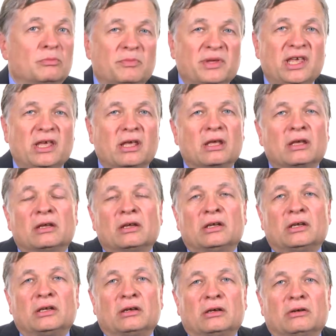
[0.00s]
B,
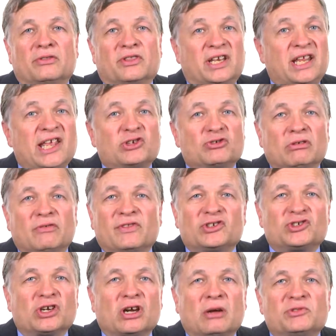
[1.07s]
the nature of the
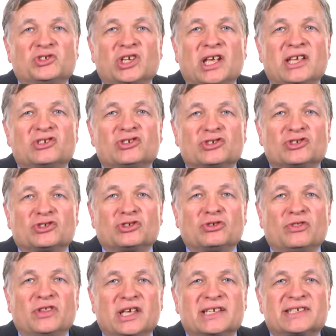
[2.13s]
job changes
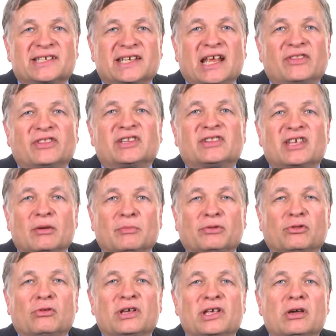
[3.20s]
to the extent that the
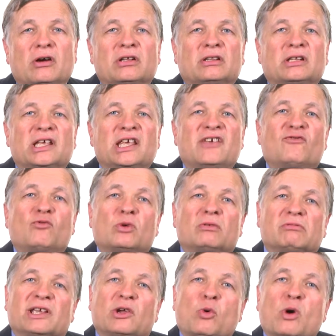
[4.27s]
employee on leave would
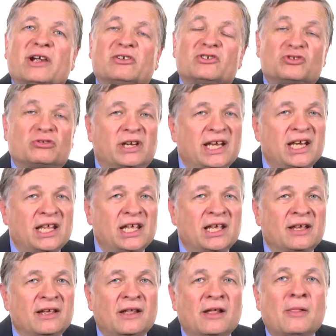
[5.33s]
require
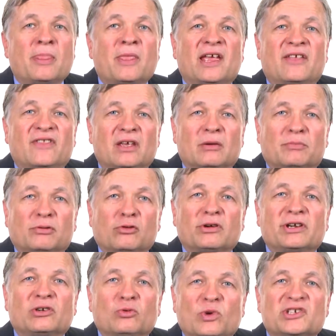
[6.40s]
training and the
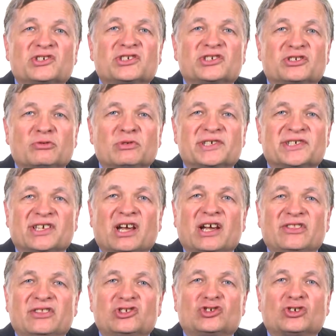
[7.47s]
employer wishes to
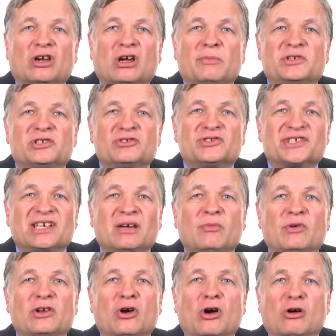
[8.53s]
assign the job to
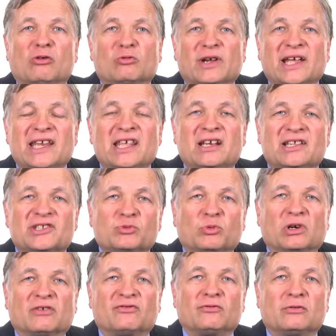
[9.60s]
someone already in its
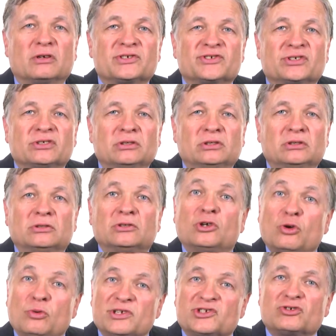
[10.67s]
workforce
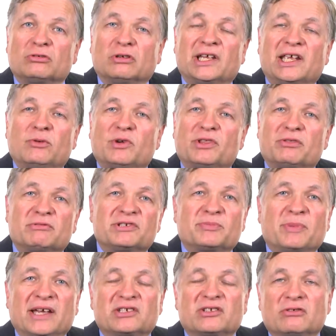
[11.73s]
who is trained with
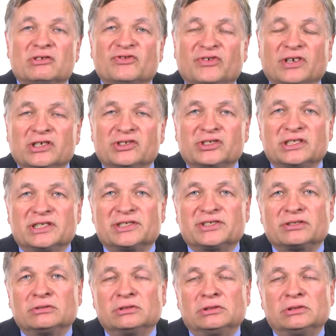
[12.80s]
respect to those functions.